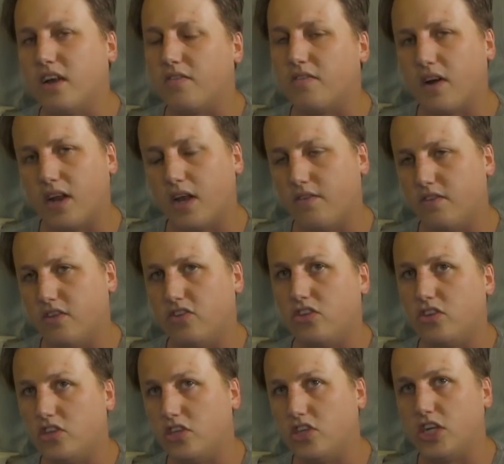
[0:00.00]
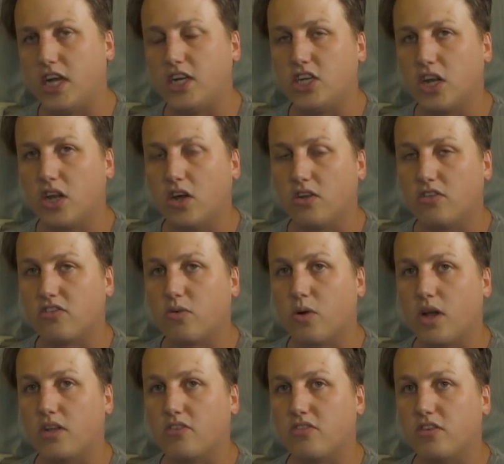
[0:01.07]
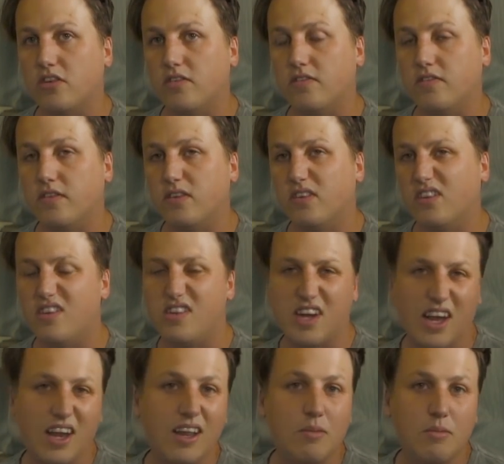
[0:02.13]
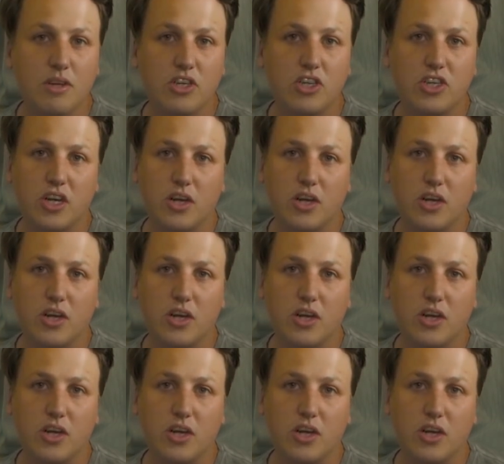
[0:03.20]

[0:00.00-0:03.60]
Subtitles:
I have to change it a lot. It's quite a sort of dull image.